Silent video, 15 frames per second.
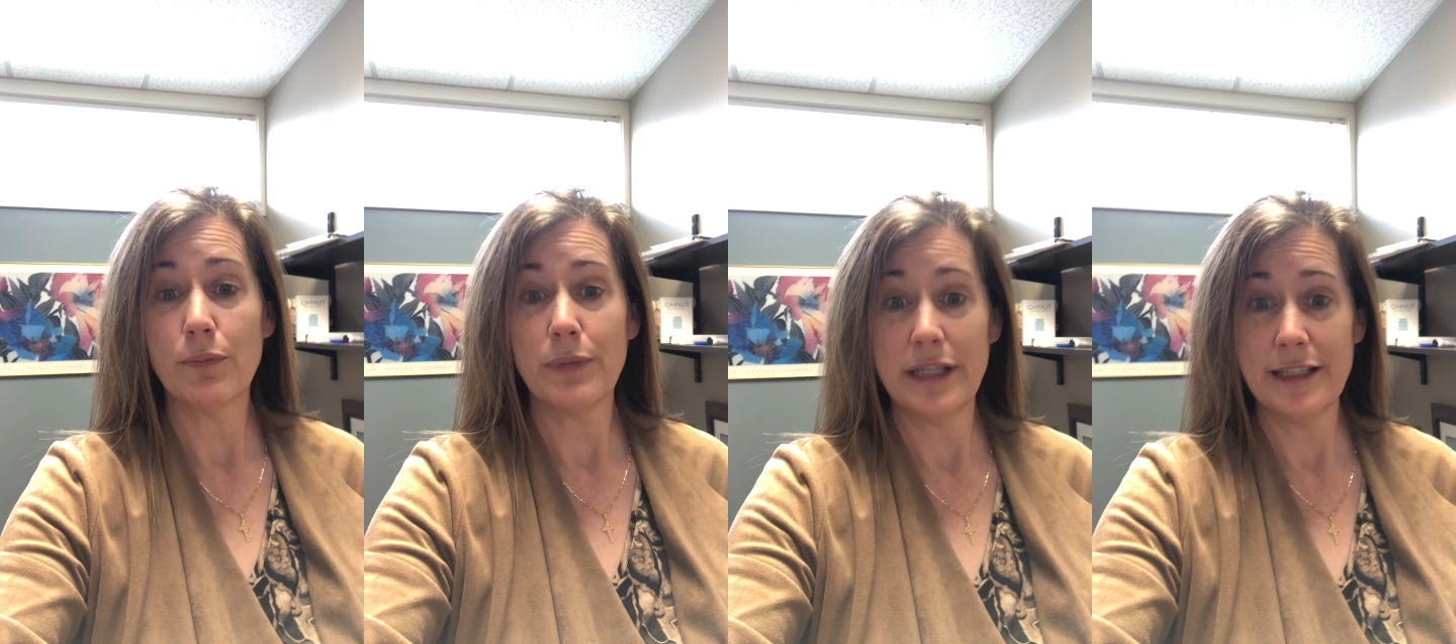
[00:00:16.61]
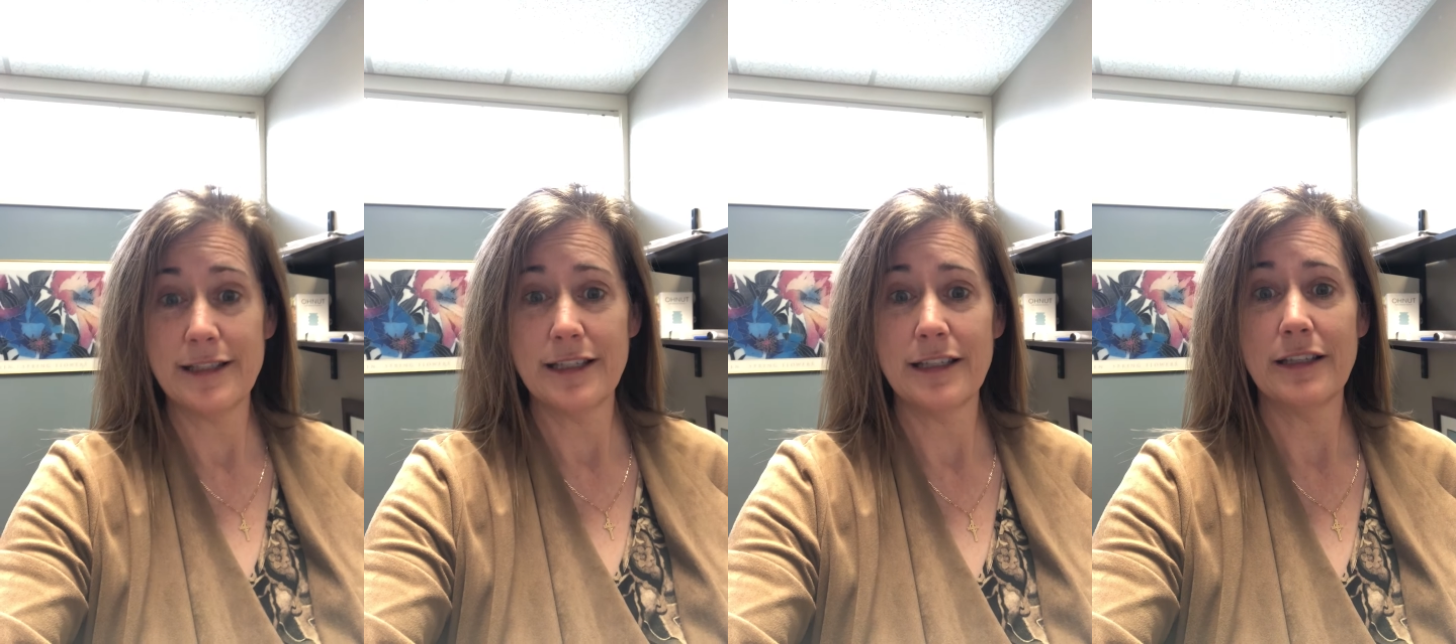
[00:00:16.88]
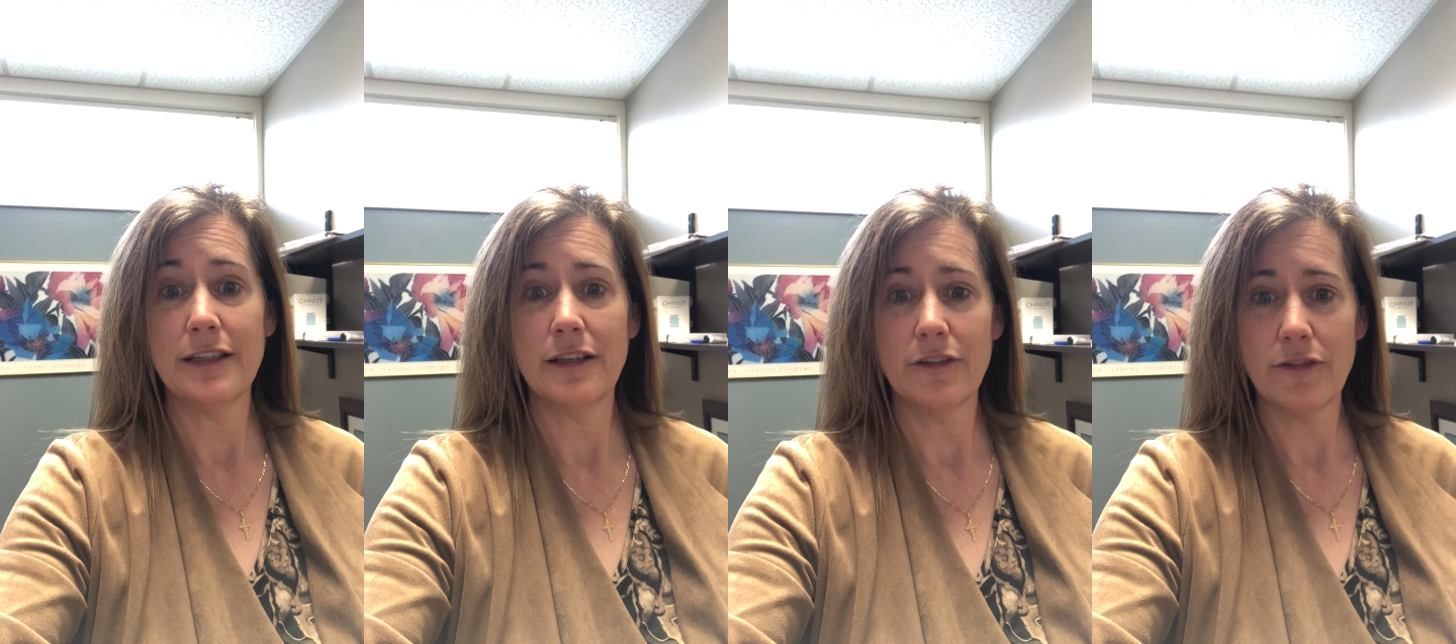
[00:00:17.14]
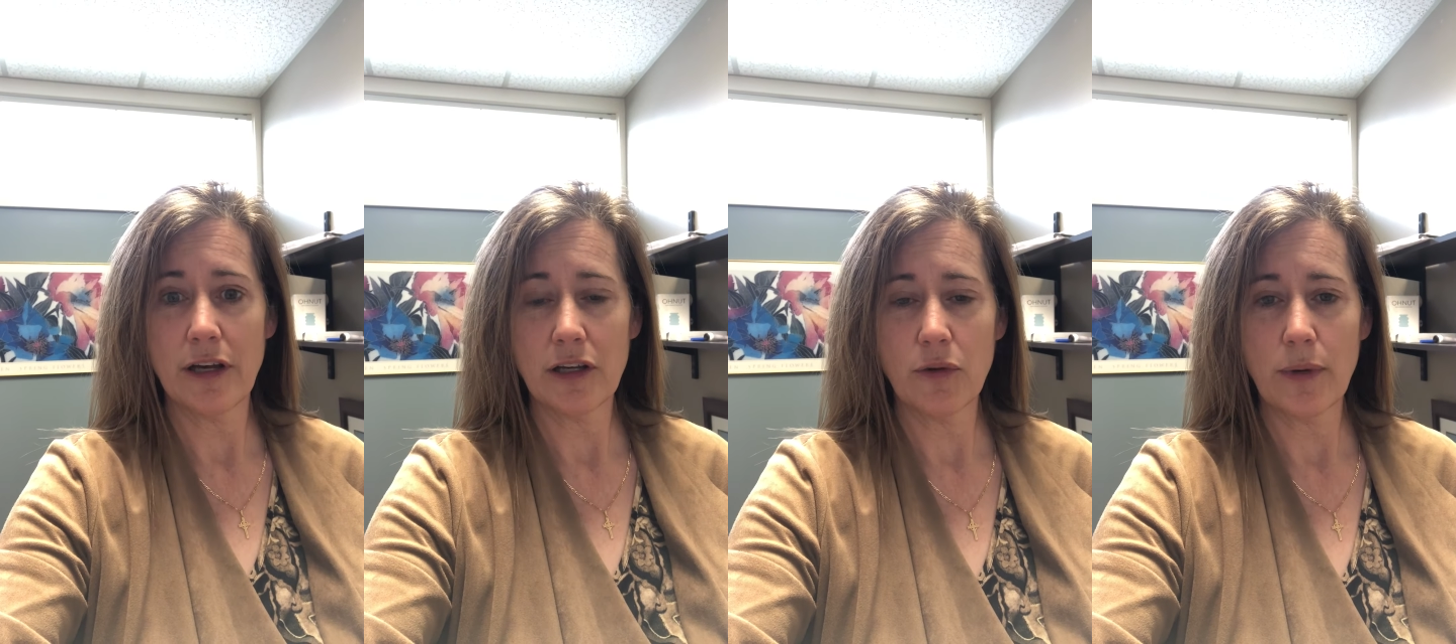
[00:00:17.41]
PT
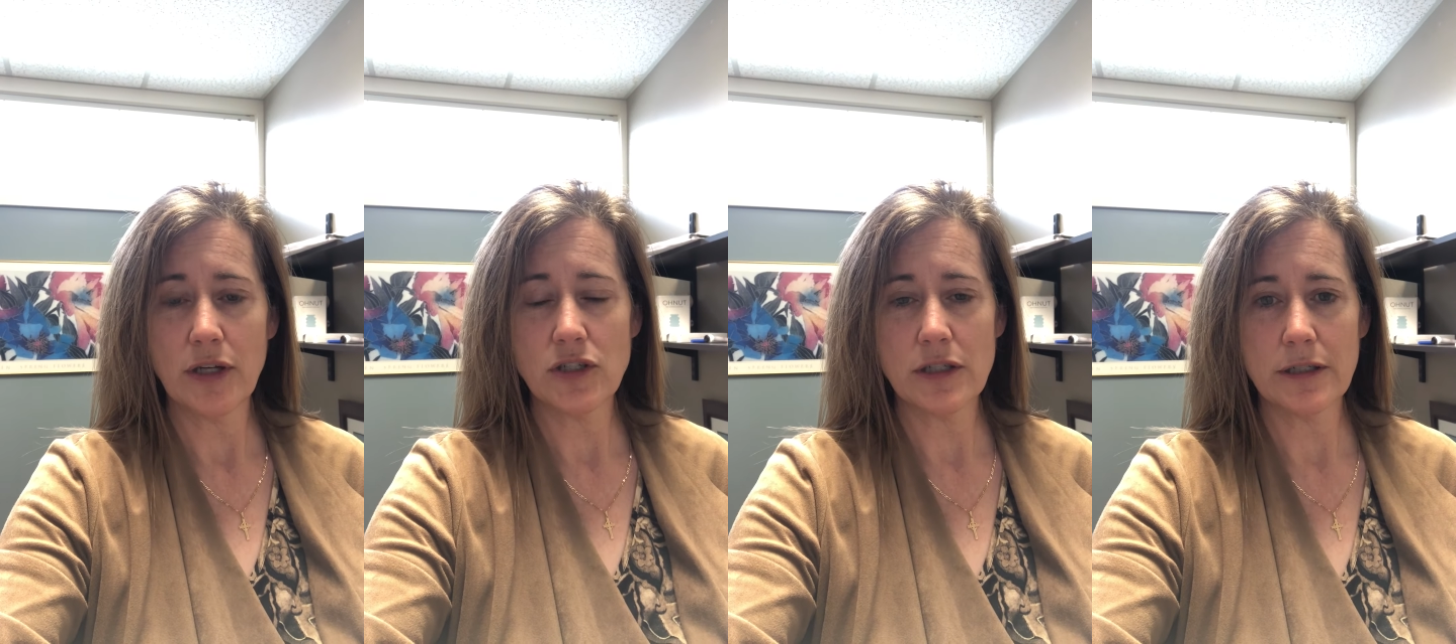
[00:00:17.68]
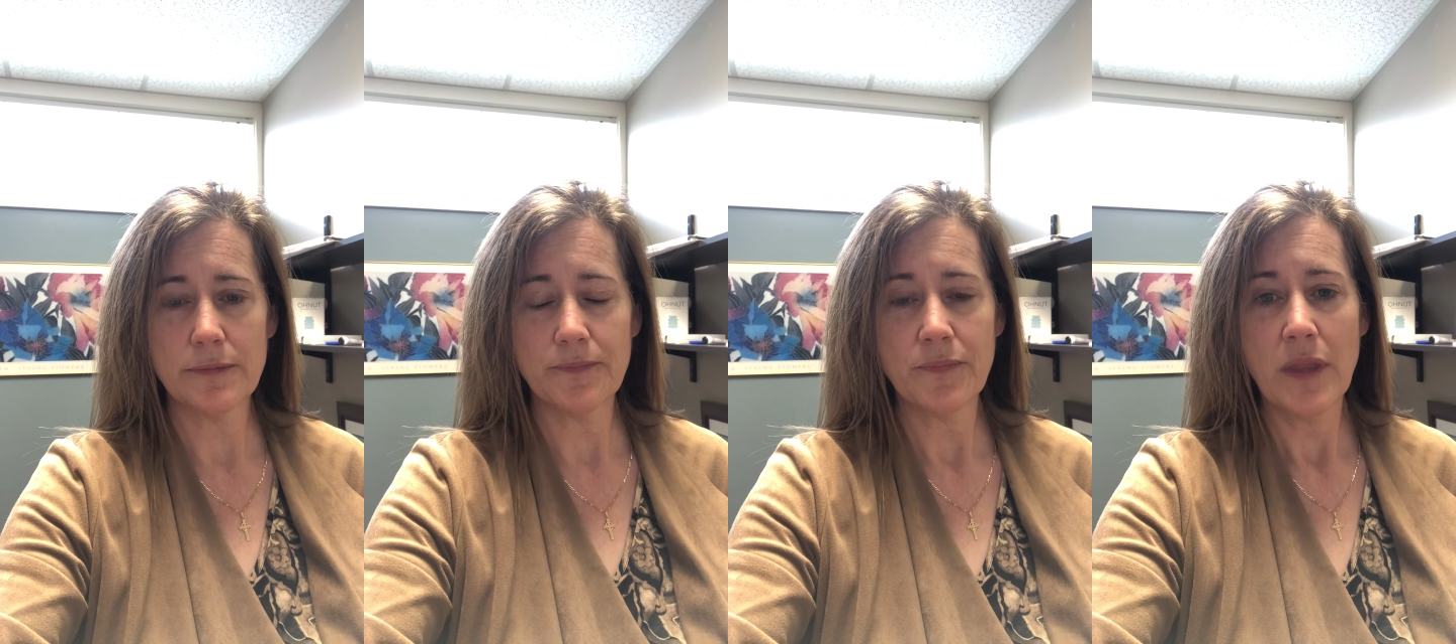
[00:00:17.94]
evaluation.